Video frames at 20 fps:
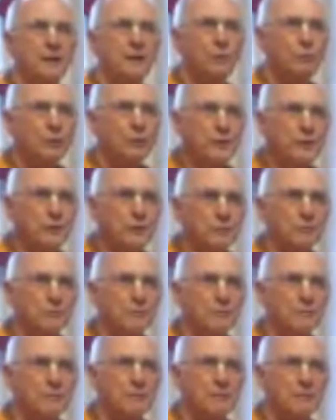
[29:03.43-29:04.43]
Who are you?
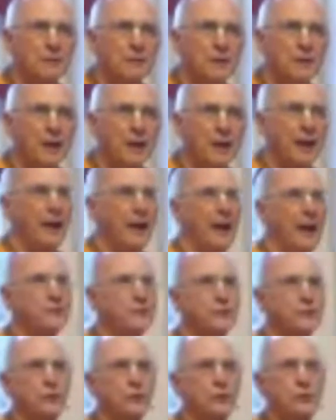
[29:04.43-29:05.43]

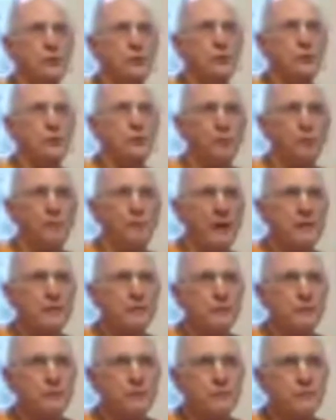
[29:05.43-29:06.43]
And so Srila
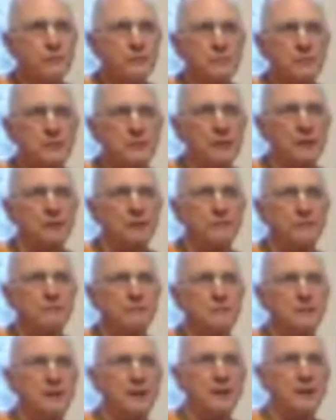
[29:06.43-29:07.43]
Prabhupada introduced himself.
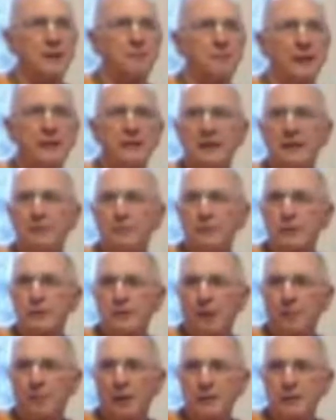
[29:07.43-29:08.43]
My name is
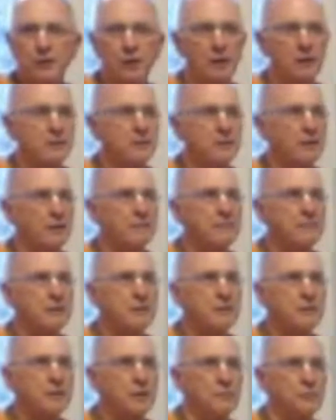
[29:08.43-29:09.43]
Abhay
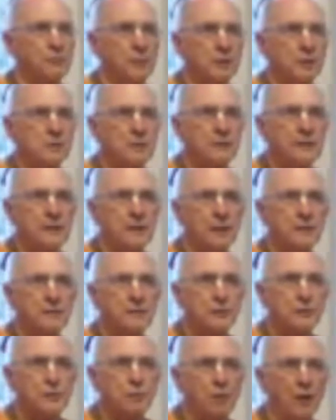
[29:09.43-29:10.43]
Charanaravinda
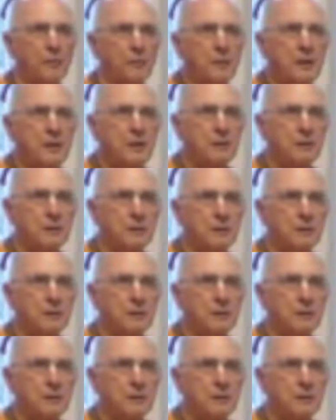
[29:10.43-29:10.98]
Bhaktivedanta Swami.